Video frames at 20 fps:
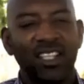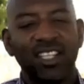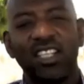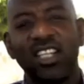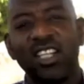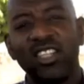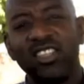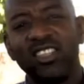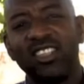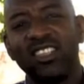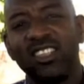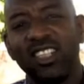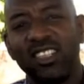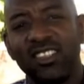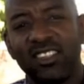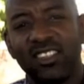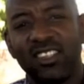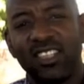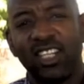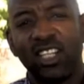Can you
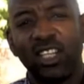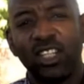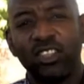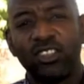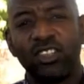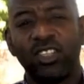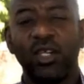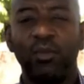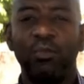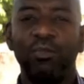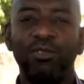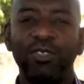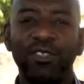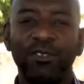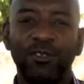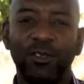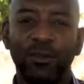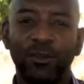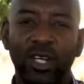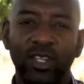just tell us a
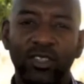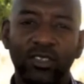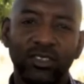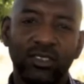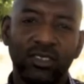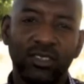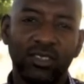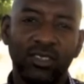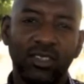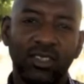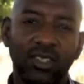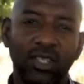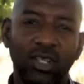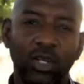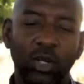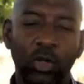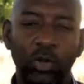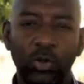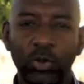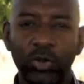brief about
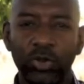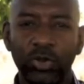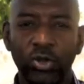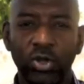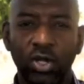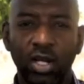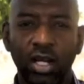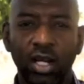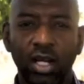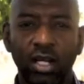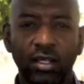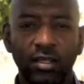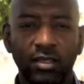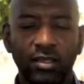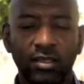who you are?